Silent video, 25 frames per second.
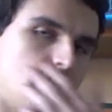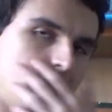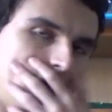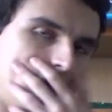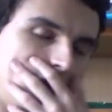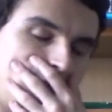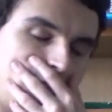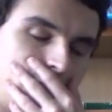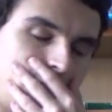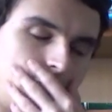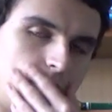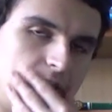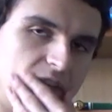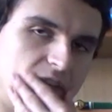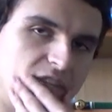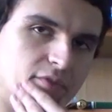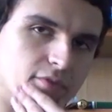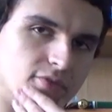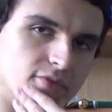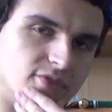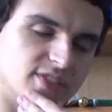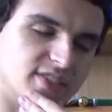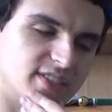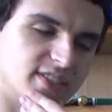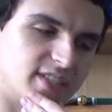in
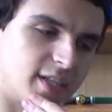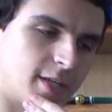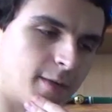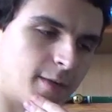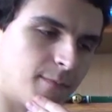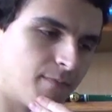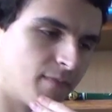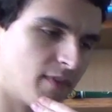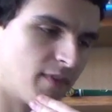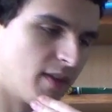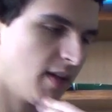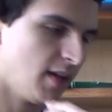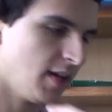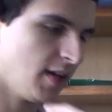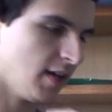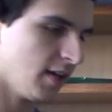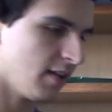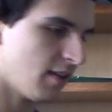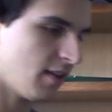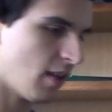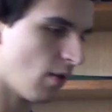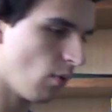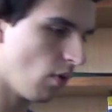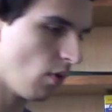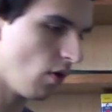frequency.
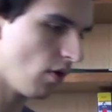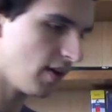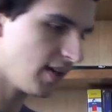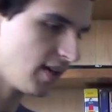Now what